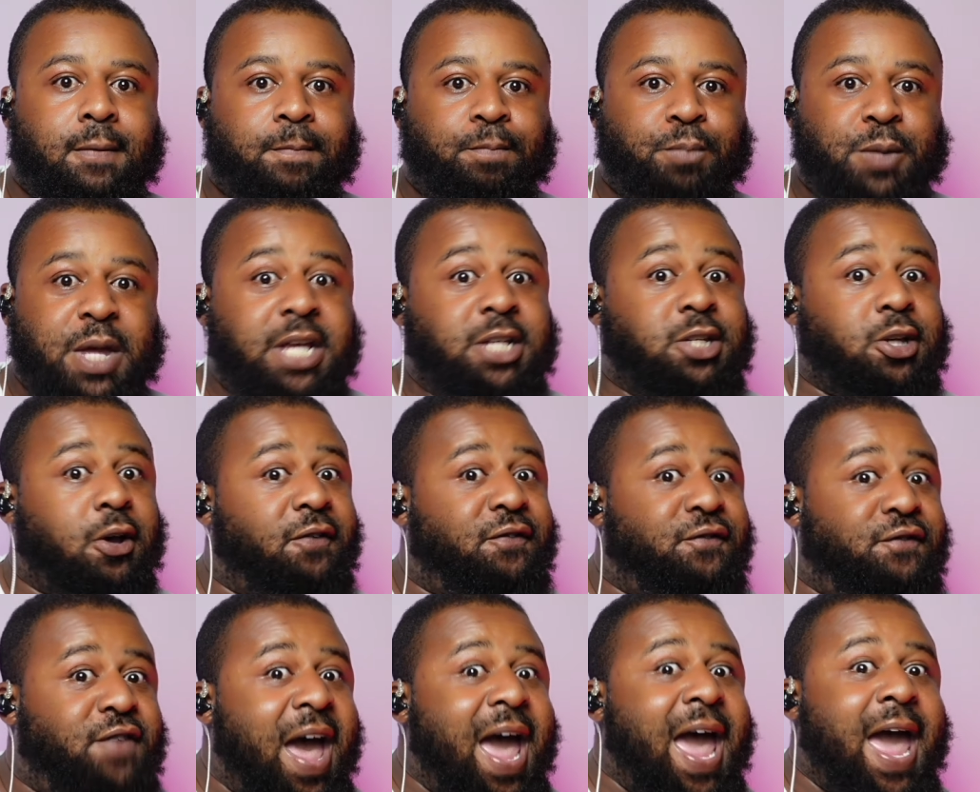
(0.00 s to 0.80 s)
Yeah, you
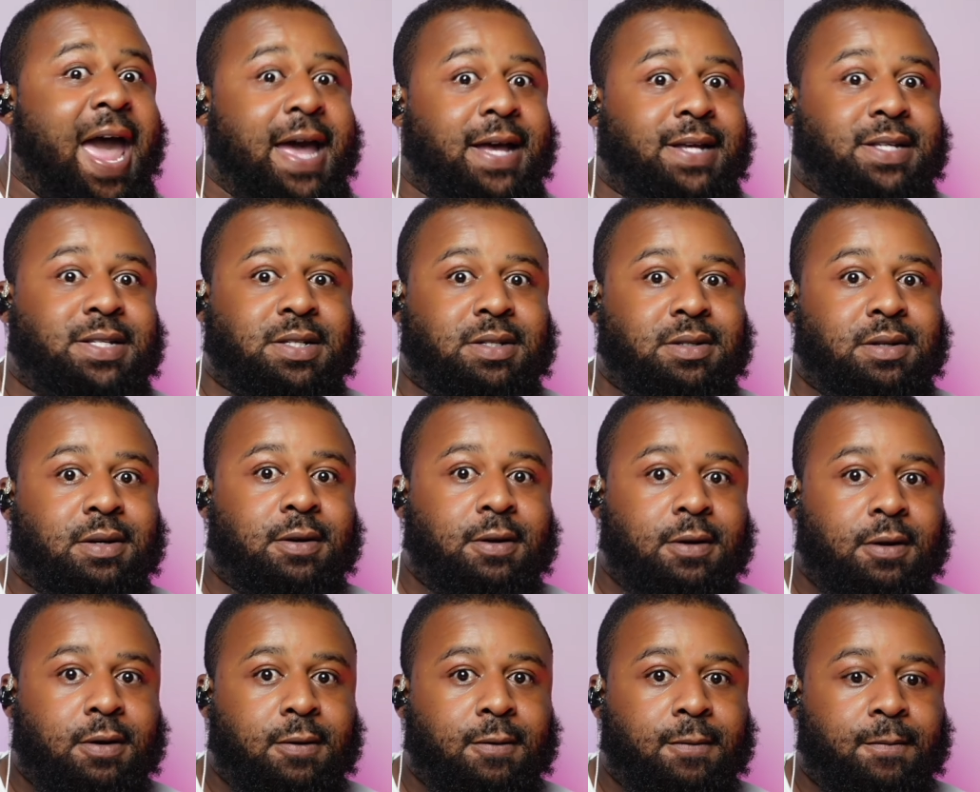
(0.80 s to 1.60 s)
like you
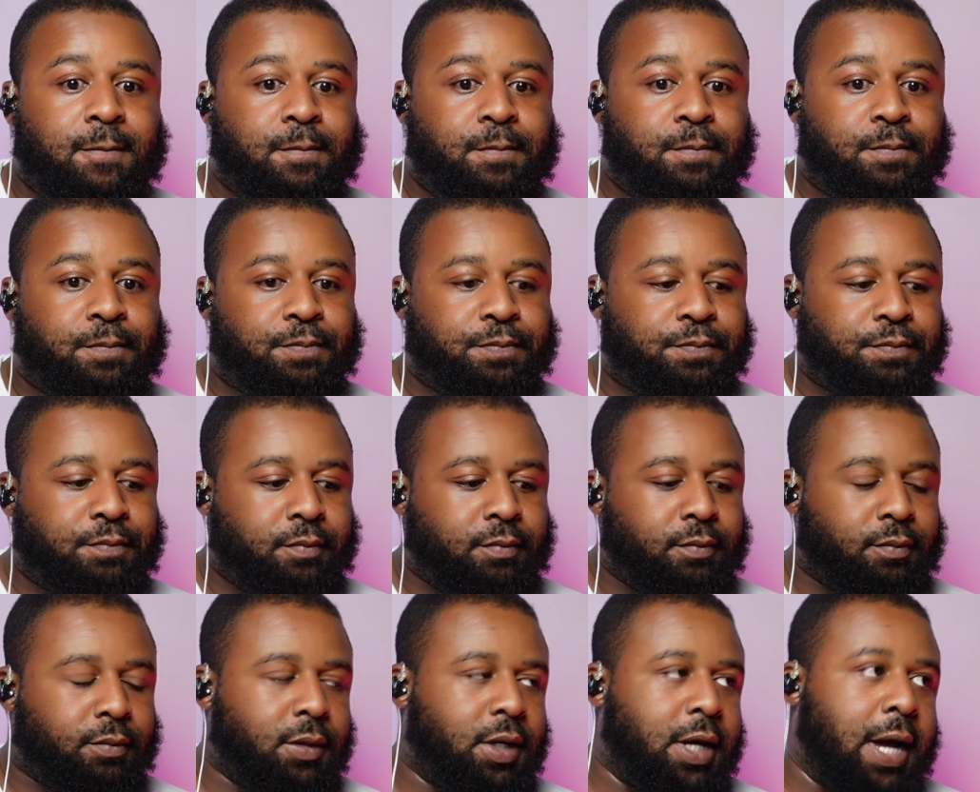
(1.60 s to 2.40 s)
yelling,
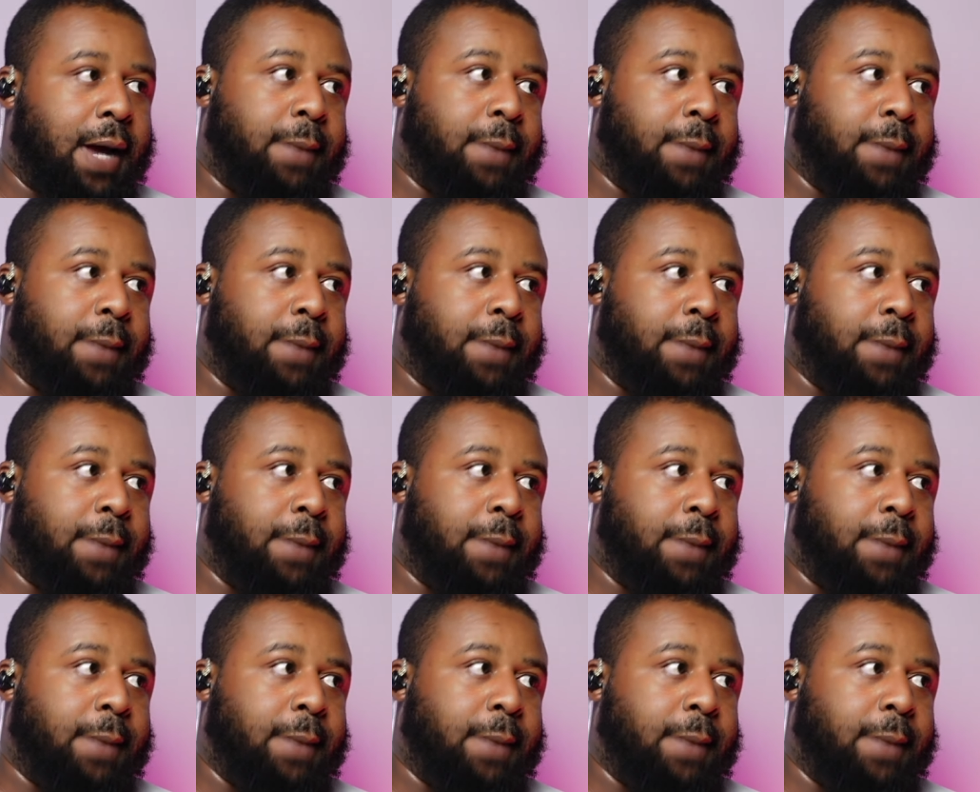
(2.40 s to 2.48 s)
bro.